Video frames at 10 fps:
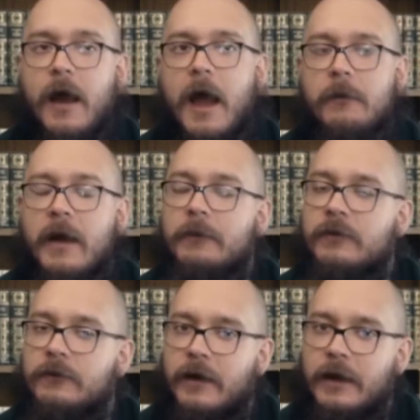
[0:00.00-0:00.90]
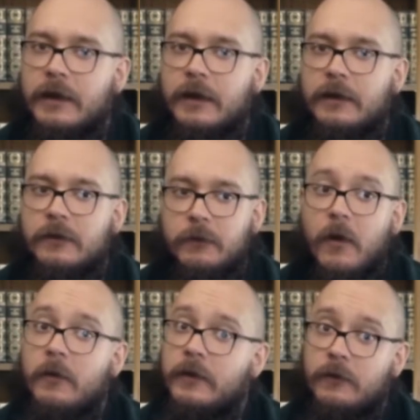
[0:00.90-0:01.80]
I might provide
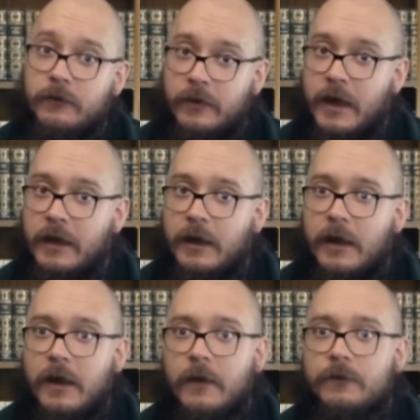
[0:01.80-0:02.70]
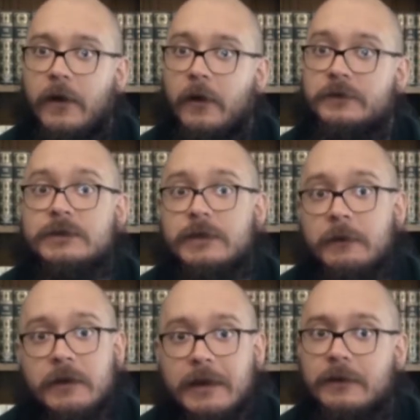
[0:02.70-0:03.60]
deportment over that to help
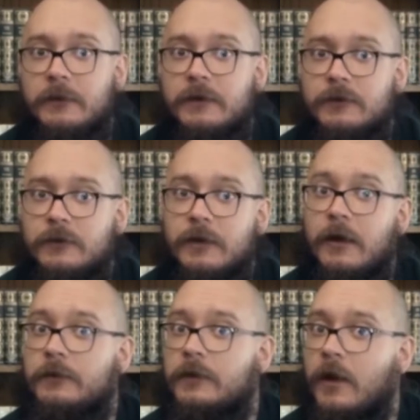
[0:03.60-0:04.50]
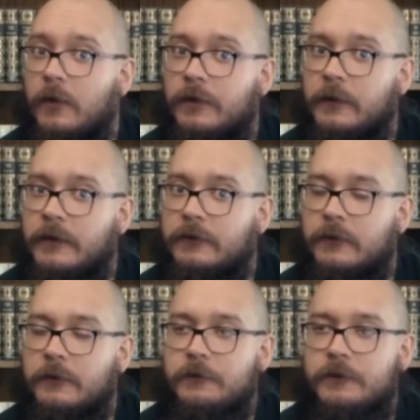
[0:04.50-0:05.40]
stimulate the muscle, to help tone the muscle.